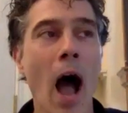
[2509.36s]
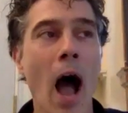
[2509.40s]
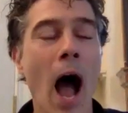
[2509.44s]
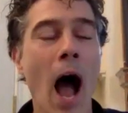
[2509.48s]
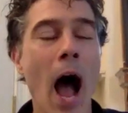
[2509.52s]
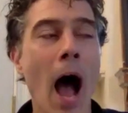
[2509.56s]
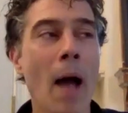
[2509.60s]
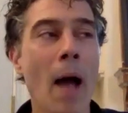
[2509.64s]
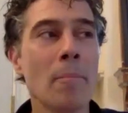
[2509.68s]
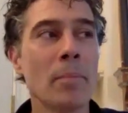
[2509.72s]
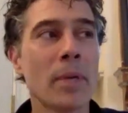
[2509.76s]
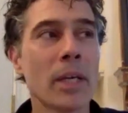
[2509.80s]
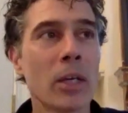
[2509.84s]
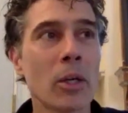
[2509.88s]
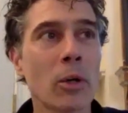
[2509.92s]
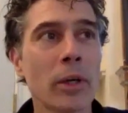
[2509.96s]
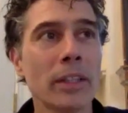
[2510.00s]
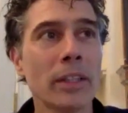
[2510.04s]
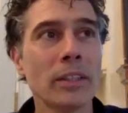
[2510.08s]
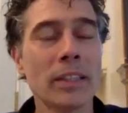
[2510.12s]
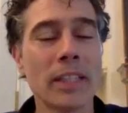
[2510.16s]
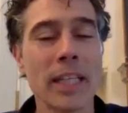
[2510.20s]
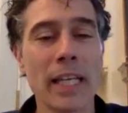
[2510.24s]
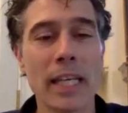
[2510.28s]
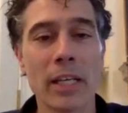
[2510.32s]
I'm
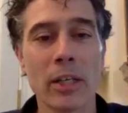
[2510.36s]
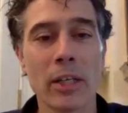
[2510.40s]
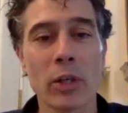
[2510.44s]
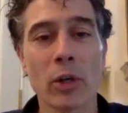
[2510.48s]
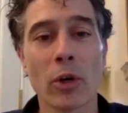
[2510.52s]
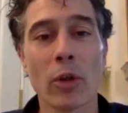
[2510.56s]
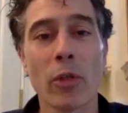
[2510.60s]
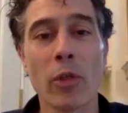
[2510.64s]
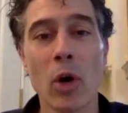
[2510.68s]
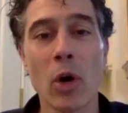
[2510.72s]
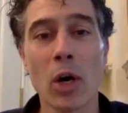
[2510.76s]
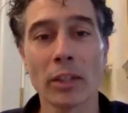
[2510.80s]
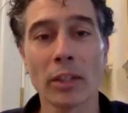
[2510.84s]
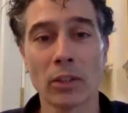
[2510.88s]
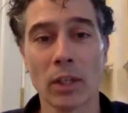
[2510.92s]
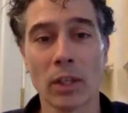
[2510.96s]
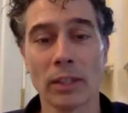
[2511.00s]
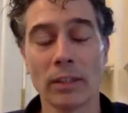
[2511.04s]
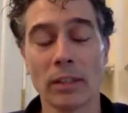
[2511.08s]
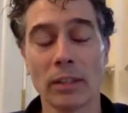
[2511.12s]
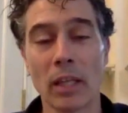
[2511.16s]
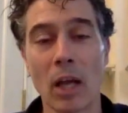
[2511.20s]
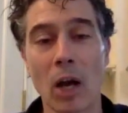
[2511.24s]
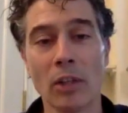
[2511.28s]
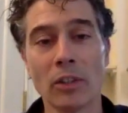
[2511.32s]
curious to hear your thoughts
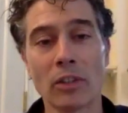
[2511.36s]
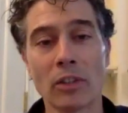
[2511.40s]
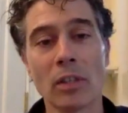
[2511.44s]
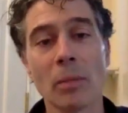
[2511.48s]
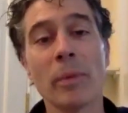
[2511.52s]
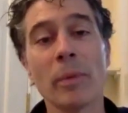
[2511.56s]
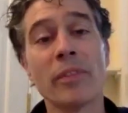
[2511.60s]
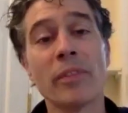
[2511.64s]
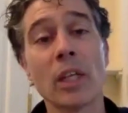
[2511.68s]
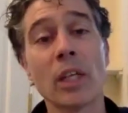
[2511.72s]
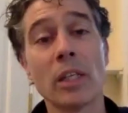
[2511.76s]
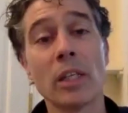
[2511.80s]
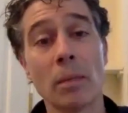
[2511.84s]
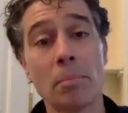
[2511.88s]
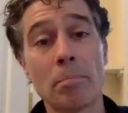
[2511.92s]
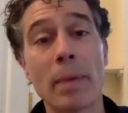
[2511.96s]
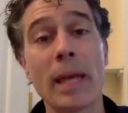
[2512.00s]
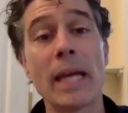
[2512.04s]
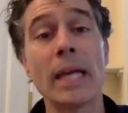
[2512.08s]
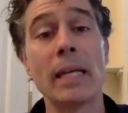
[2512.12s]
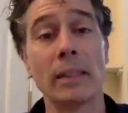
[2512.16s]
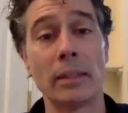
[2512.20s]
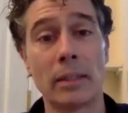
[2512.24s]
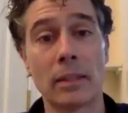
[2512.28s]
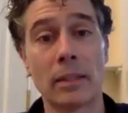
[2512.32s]
on some of the
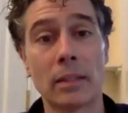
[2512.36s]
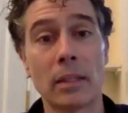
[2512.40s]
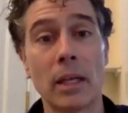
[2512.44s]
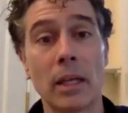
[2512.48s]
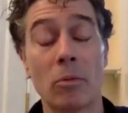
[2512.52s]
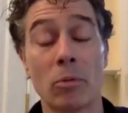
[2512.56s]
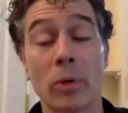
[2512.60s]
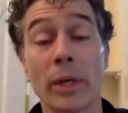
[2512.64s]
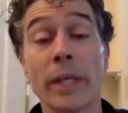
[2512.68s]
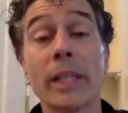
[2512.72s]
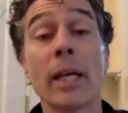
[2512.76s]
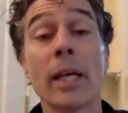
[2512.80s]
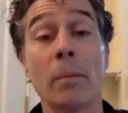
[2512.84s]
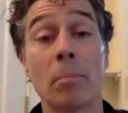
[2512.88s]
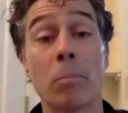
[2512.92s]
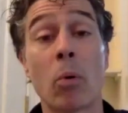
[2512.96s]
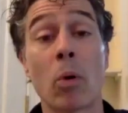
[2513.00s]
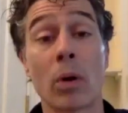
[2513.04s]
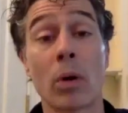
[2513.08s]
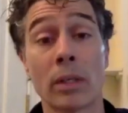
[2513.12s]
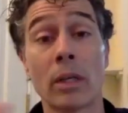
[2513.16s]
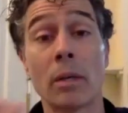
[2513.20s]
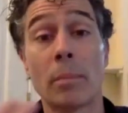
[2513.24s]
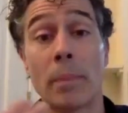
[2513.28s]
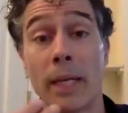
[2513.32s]
debates, really
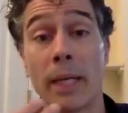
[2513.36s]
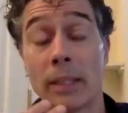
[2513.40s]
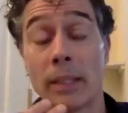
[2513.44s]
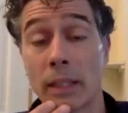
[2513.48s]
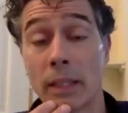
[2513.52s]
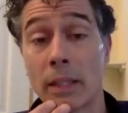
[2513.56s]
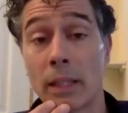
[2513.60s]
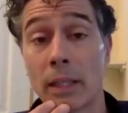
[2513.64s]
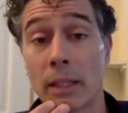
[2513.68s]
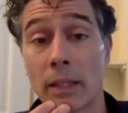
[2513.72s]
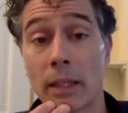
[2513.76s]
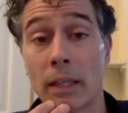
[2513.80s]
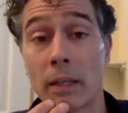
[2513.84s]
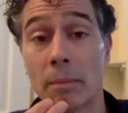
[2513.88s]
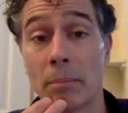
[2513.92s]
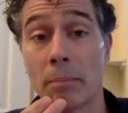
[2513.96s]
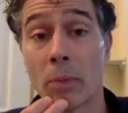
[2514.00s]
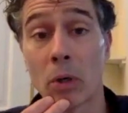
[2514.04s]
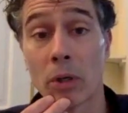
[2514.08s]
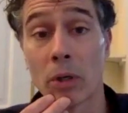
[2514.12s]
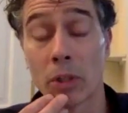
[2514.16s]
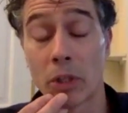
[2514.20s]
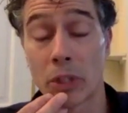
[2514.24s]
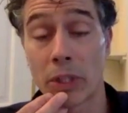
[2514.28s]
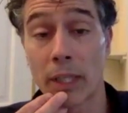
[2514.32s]
important debates, I think, that
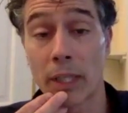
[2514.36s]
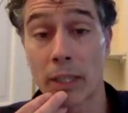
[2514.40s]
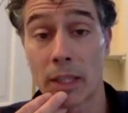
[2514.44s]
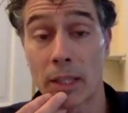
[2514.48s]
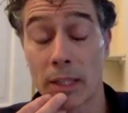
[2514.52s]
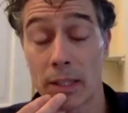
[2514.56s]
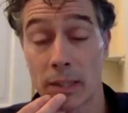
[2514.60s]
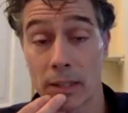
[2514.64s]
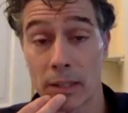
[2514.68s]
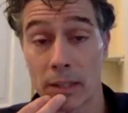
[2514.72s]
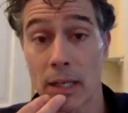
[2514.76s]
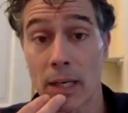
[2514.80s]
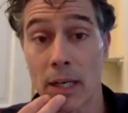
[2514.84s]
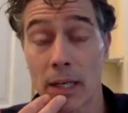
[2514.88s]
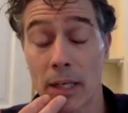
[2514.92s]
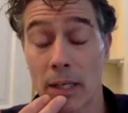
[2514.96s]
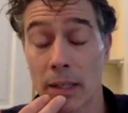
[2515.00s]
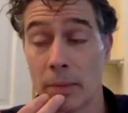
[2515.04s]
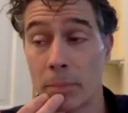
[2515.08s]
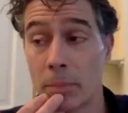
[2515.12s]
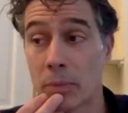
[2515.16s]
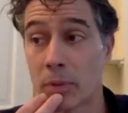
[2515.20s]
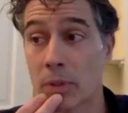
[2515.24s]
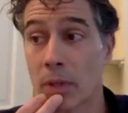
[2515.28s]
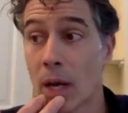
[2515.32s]
emerged at these
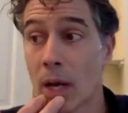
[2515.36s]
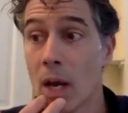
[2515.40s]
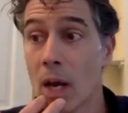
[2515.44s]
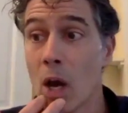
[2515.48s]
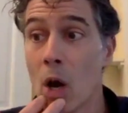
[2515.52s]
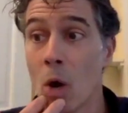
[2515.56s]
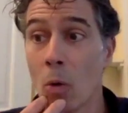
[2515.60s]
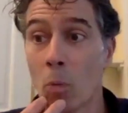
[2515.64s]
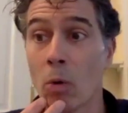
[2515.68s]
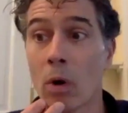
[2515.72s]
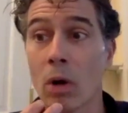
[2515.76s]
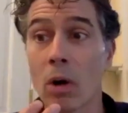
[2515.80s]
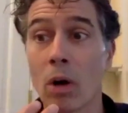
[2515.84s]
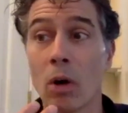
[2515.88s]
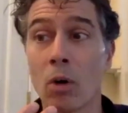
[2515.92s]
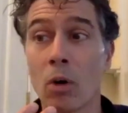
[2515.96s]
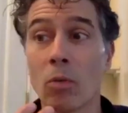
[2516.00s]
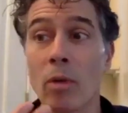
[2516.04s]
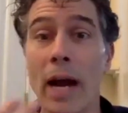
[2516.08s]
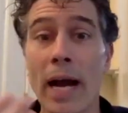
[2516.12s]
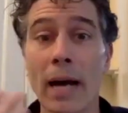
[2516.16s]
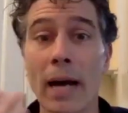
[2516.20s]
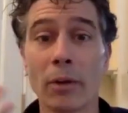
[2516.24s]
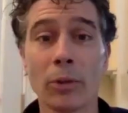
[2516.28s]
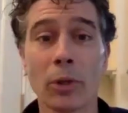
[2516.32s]
times were
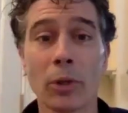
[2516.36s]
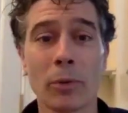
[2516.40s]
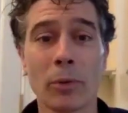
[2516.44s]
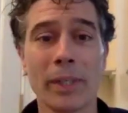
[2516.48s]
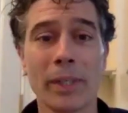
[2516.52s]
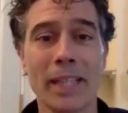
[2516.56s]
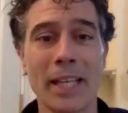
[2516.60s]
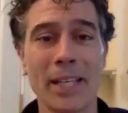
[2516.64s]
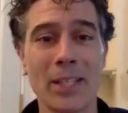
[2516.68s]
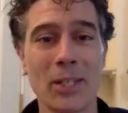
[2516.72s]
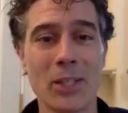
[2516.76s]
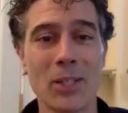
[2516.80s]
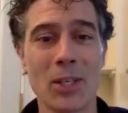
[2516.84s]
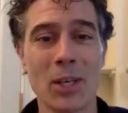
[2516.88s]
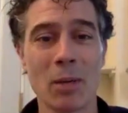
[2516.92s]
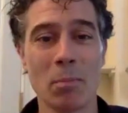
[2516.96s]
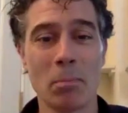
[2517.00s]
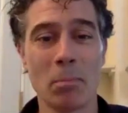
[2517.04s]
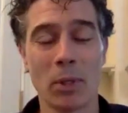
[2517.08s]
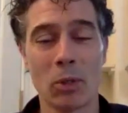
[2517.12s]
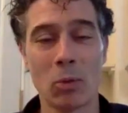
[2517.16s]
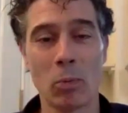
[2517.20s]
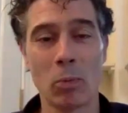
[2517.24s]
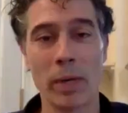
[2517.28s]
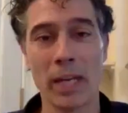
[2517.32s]
around the relationship
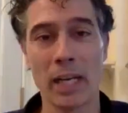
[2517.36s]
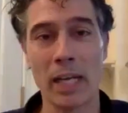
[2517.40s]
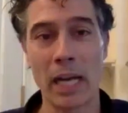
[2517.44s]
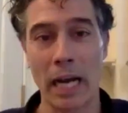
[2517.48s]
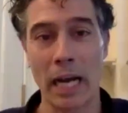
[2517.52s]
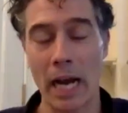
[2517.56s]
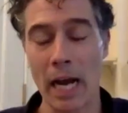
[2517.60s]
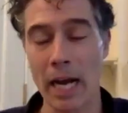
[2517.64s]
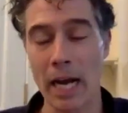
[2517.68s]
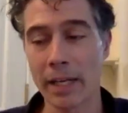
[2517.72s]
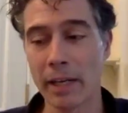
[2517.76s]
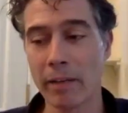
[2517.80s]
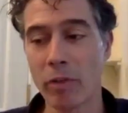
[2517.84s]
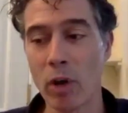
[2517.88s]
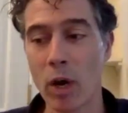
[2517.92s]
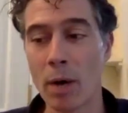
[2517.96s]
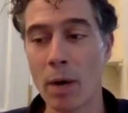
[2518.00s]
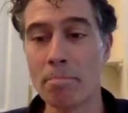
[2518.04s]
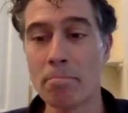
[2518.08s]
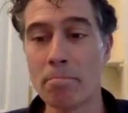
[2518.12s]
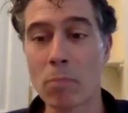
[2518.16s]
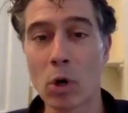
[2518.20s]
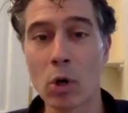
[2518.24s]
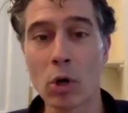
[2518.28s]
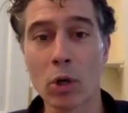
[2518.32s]
between a kind of
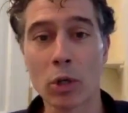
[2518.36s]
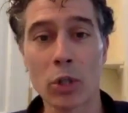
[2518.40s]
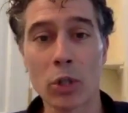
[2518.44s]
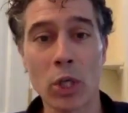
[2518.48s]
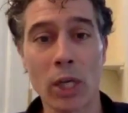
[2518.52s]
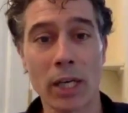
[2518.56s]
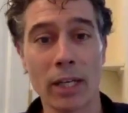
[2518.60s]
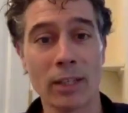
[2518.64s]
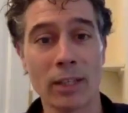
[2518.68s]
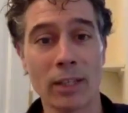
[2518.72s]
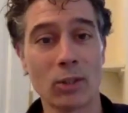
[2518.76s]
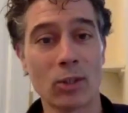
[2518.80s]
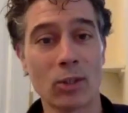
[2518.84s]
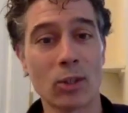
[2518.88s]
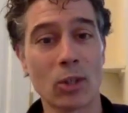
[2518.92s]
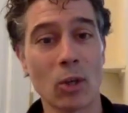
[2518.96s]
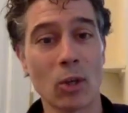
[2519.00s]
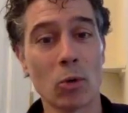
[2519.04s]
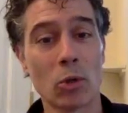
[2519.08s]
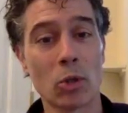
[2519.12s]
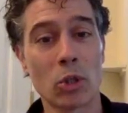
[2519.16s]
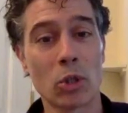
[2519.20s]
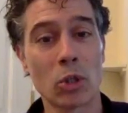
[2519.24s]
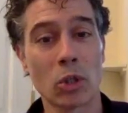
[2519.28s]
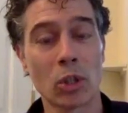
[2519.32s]
emerging
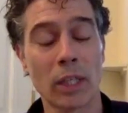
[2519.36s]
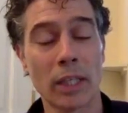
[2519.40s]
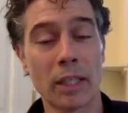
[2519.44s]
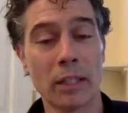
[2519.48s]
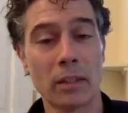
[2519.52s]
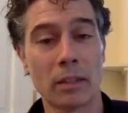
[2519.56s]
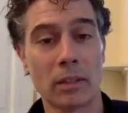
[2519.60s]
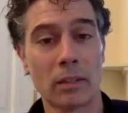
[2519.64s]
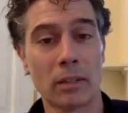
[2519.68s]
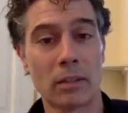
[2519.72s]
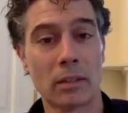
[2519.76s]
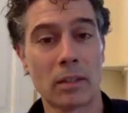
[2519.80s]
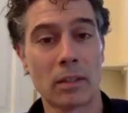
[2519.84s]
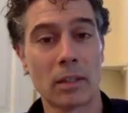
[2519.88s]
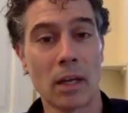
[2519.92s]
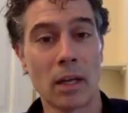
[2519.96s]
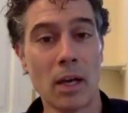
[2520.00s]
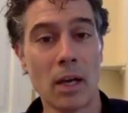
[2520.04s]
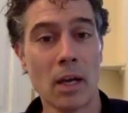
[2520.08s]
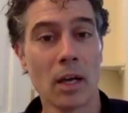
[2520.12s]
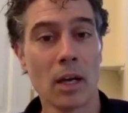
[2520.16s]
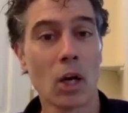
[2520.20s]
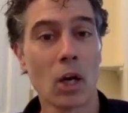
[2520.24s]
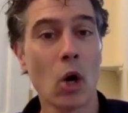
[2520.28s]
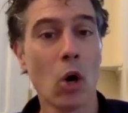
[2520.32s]
socialist
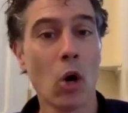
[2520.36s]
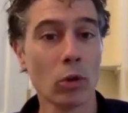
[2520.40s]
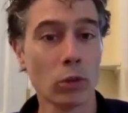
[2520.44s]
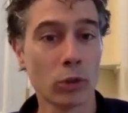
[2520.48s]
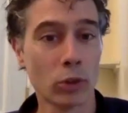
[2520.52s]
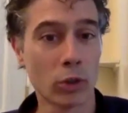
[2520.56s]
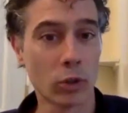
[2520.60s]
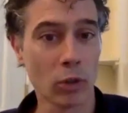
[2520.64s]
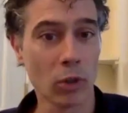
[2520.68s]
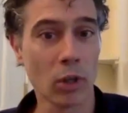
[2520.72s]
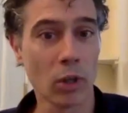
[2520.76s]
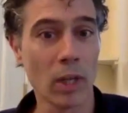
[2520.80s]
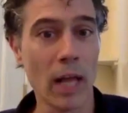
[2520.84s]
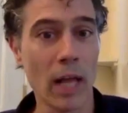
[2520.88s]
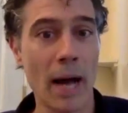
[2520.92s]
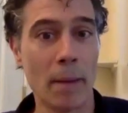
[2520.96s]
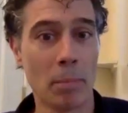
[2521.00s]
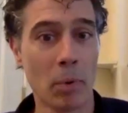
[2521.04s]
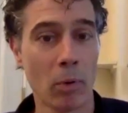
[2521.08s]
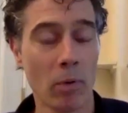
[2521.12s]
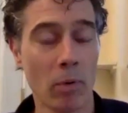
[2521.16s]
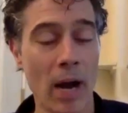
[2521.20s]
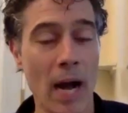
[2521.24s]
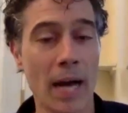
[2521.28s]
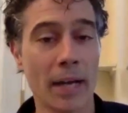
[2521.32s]
cultural
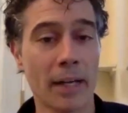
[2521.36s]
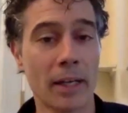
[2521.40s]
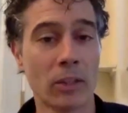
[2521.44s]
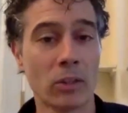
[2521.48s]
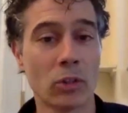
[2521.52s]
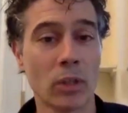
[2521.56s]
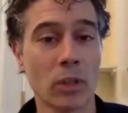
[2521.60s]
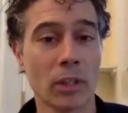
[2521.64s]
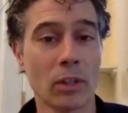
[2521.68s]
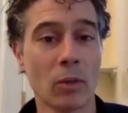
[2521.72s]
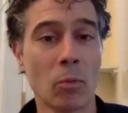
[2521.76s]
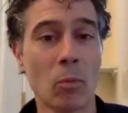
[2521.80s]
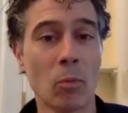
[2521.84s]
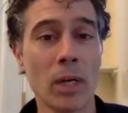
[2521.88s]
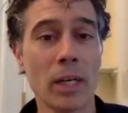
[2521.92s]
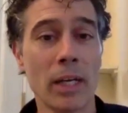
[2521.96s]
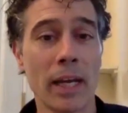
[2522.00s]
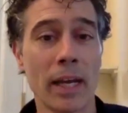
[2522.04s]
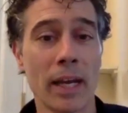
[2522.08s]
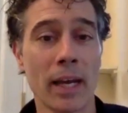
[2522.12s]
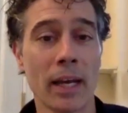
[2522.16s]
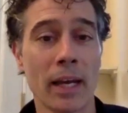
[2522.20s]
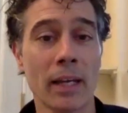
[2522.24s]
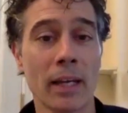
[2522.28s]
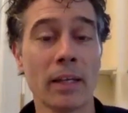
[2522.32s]
apparatus on the one
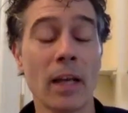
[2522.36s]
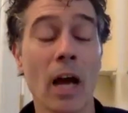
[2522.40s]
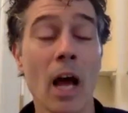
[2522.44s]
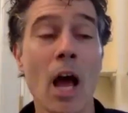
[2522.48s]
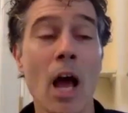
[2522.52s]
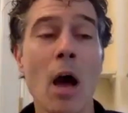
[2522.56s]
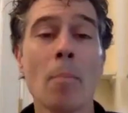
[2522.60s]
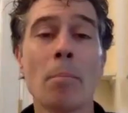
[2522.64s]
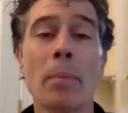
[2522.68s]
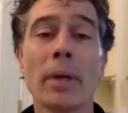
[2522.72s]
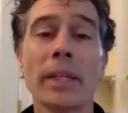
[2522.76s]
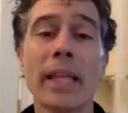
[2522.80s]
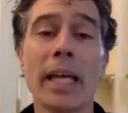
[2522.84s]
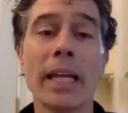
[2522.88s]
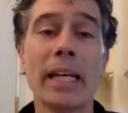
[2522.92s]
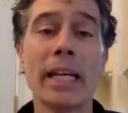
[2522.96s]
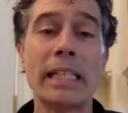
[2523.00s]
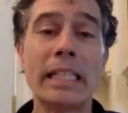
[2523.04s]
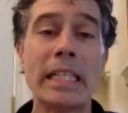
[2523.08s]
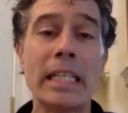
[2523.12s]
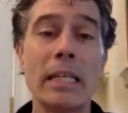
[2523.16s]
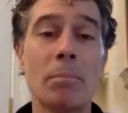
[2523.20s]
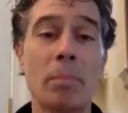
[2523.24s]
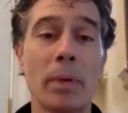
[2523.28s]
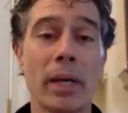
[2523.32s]
hand, but then a
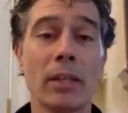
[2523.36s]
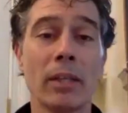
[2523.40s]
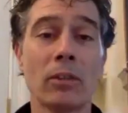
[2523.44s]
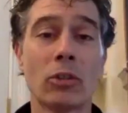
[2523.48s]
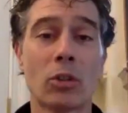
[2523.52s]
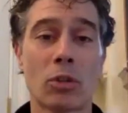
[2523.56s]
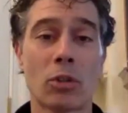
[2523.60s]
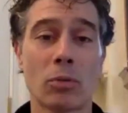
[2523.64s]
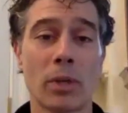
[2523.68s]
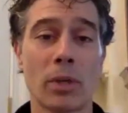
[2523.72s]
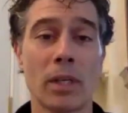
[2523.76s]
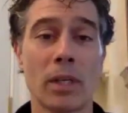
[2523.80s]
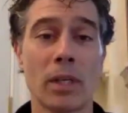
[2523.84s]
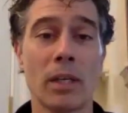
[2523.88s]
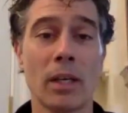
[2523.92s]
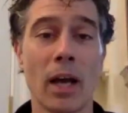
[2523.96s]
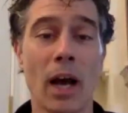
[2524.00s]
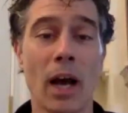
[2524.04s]
deep history